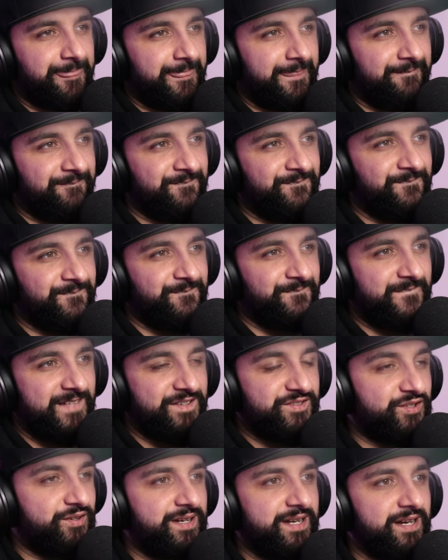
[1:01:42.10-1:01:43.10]

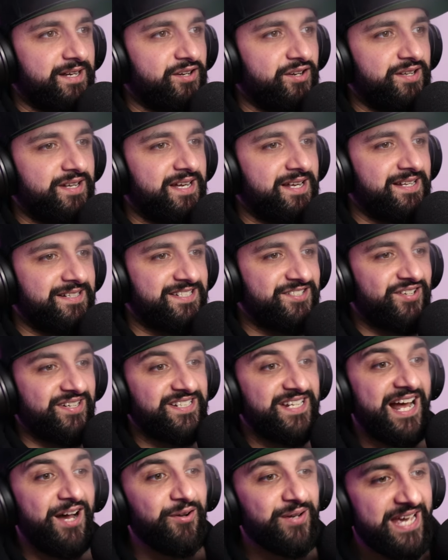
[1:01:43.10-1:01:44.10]
Mm, sorry, I got
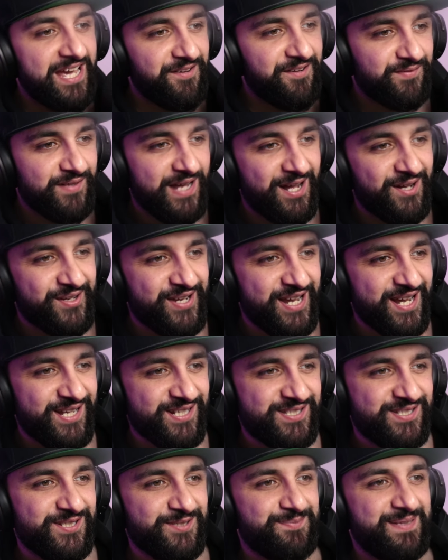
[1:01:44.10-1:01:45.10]
distracted. I'll get. I'll get it
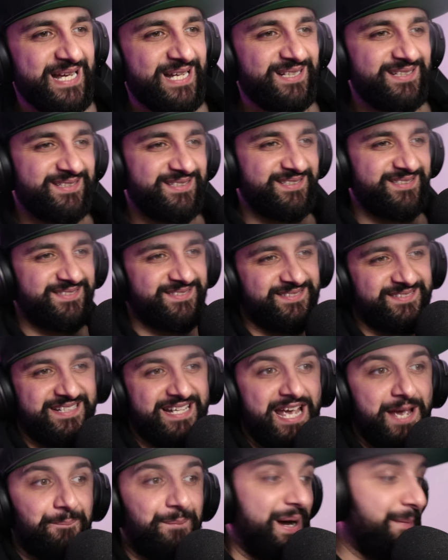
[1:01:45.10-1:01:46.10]
to you, bruv.
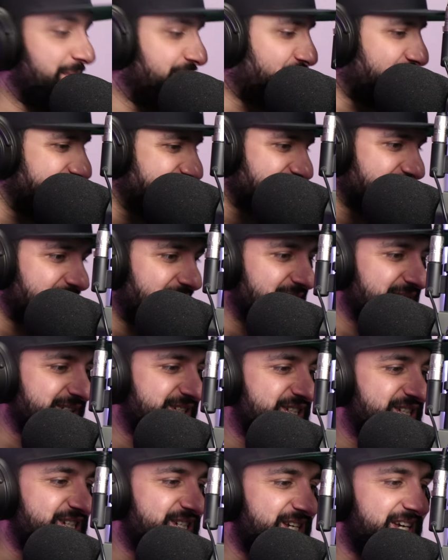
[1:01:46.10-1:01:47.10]
But before I do, oh
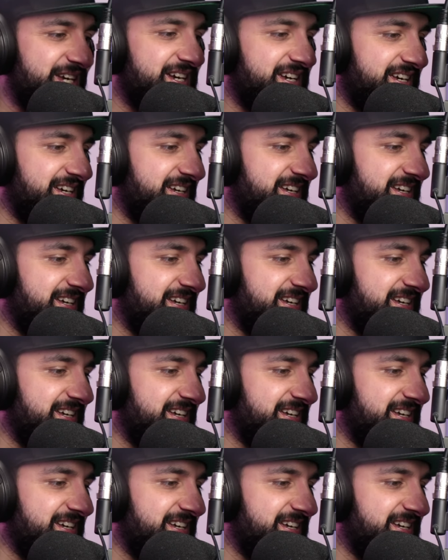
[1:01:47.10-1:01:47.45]
shit.